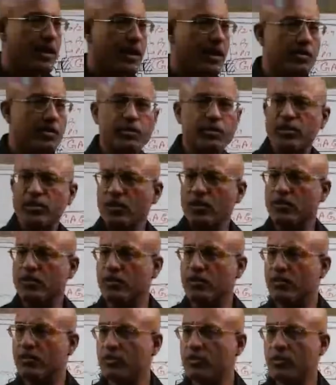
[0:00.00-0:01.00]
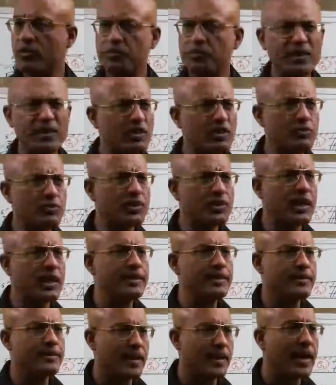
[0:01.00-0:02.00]
in which countries? Specifically
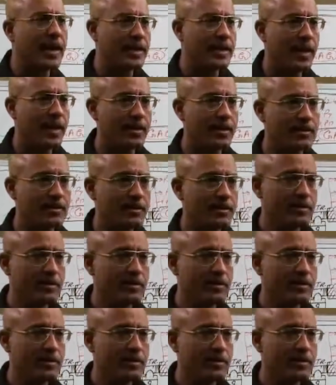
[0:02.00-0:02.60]
in Thailand.